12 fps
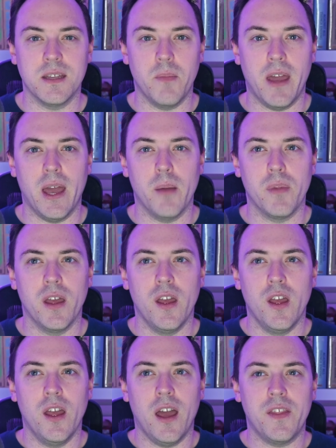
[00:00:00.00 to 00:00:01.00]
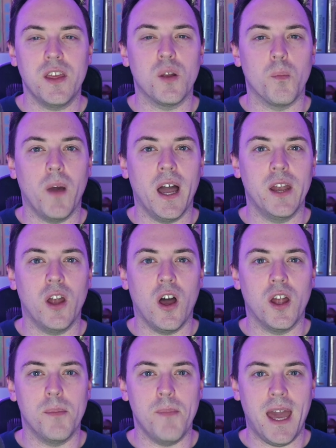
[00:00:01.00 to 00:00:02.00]
map, I think your mind
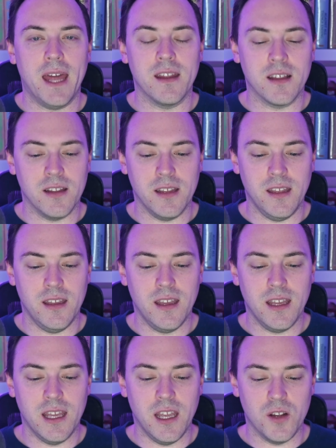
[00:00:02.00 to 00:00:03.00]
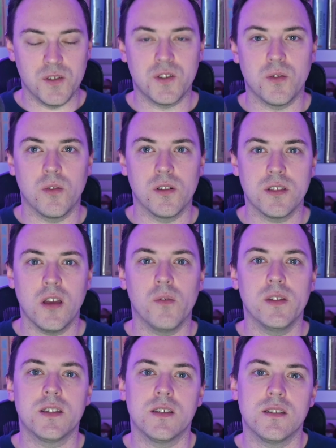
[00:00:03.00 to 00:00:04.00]
automatically gears towards, oh,
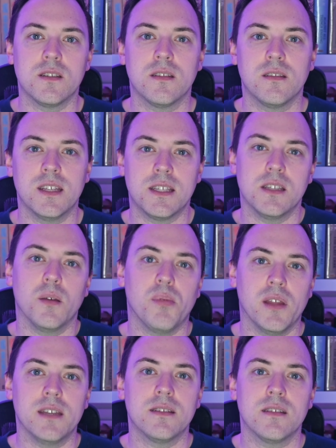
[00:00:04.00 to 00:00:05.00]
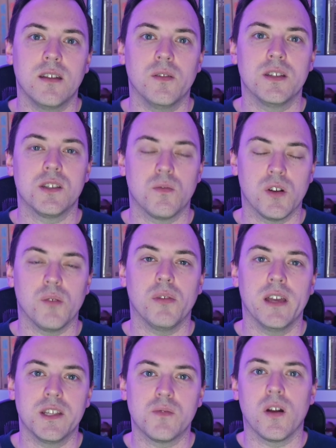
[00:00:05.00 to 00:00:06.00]
this is a place, this is a real
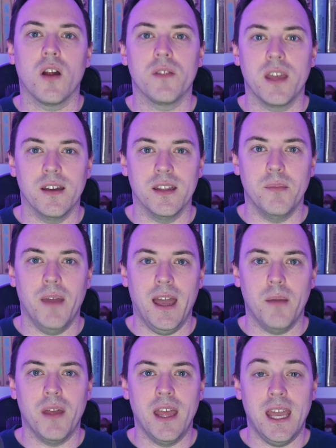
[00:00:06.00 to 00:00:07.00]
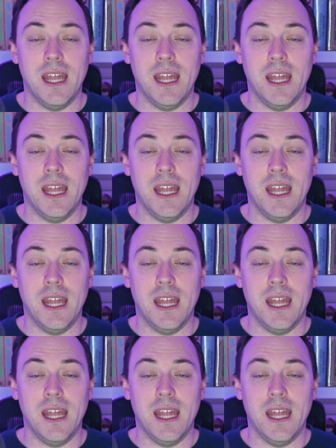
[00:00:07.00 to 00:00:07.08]
place. Where are they on the map?